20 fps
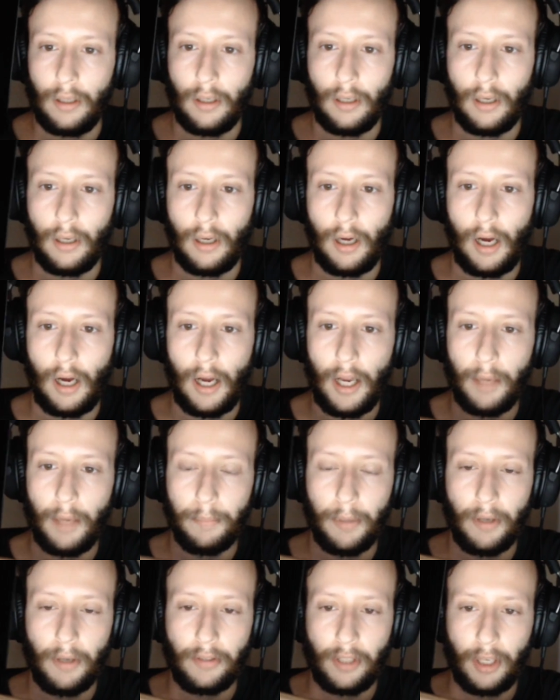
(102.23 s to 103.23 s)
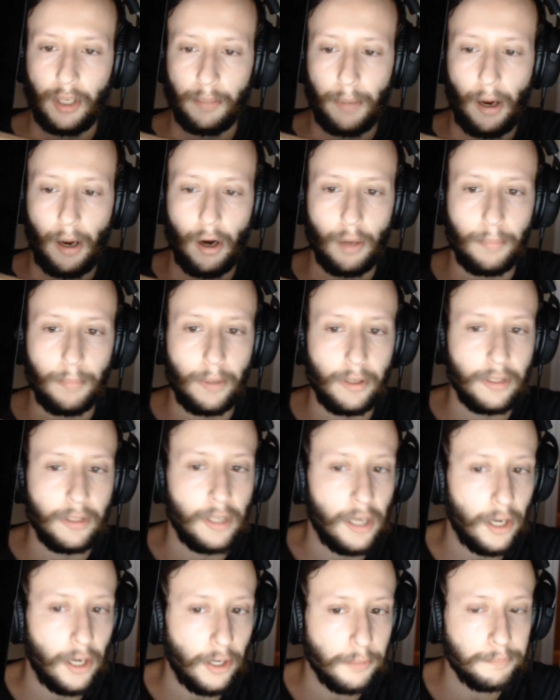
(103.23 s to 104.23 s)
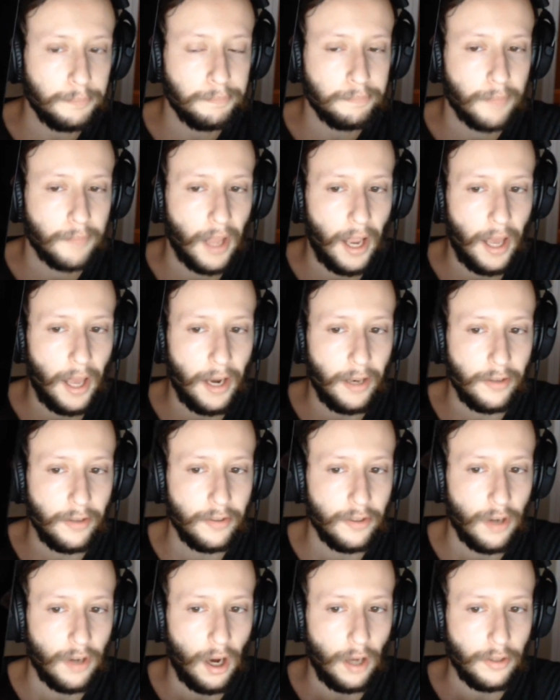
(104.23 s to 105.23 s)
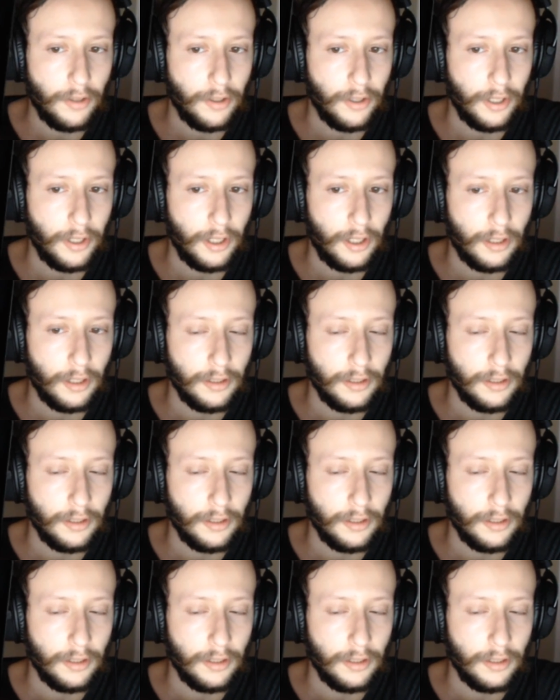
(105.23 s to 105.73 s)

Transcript: I am pressing the power button here, and it's not turning on.